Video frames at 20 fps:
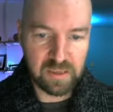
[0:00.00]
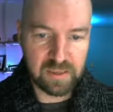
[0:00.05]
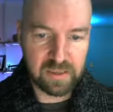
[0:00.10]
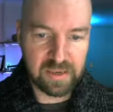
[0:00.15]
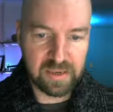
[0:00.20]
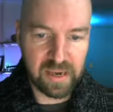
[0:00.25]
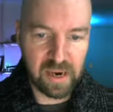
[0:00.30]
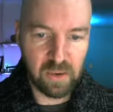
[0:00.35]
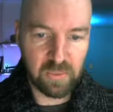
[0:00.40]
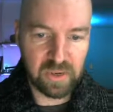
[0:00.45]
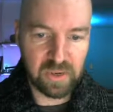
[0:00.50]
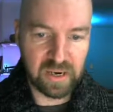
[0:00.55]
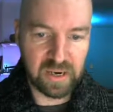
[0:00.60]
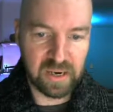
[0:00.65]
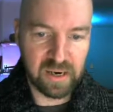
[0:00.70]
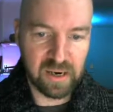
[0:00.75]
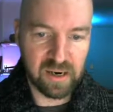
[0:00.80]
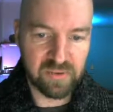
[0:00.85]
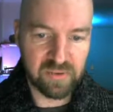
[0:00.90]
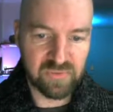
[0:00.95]
now when I
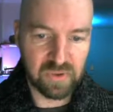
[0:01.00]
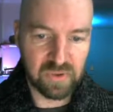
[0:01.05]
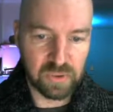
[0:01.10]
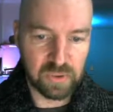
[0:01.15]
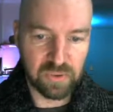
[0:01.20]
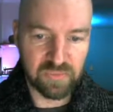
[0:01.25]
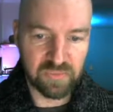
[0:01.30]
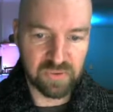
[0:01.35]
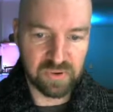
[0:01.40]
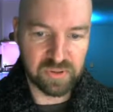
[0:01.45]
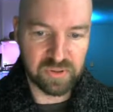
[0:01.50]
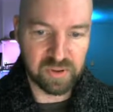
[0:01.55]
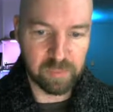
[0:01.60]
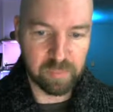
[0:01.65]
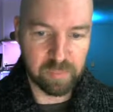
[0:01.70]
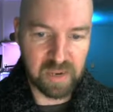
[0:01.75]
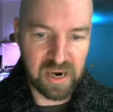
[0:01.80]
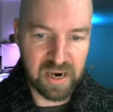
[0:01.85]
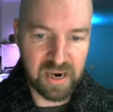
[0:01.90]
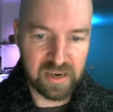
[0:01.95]
hover over the
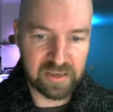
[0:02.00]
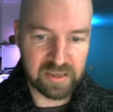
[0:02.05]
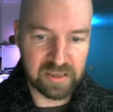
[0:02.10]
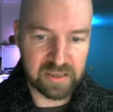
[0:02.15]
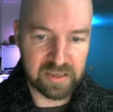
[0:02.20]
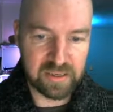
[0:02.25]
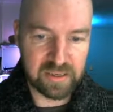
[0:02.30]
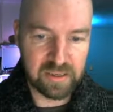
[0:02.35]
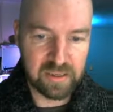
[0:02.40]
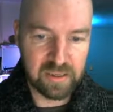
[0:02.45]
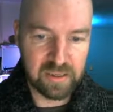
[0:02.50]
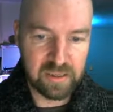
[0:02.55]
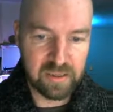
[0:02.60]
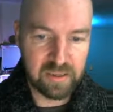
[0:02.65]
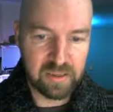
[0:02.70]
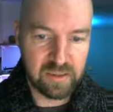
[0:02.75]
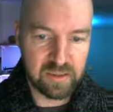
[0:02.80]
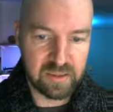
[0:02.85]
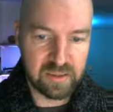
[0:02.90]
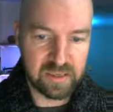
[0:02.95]
body
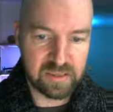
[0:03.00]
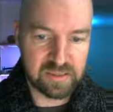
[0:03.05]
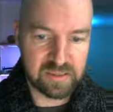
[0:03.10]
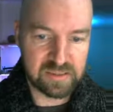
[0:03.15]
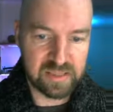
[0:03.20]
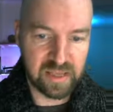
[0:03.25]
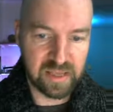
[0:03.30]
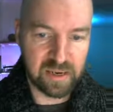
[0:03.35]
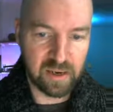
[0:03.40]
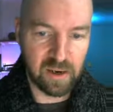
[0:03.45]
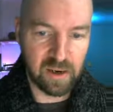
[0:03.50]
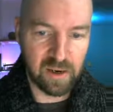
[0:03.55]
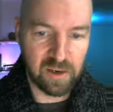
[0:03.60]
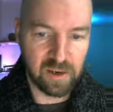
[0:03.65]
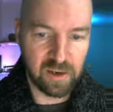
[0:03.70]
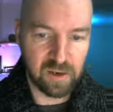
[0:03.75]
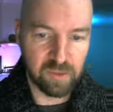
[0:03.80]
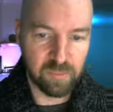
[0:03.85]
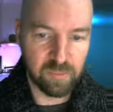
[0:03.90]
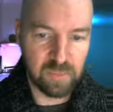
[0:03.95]
that is that
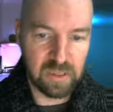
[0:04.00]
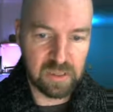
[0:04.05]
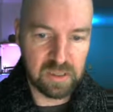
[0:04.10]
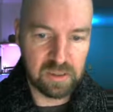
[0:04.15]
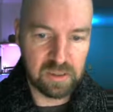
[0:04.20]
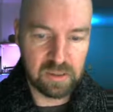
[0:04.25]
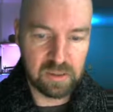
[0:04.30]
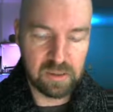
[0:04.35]
arm,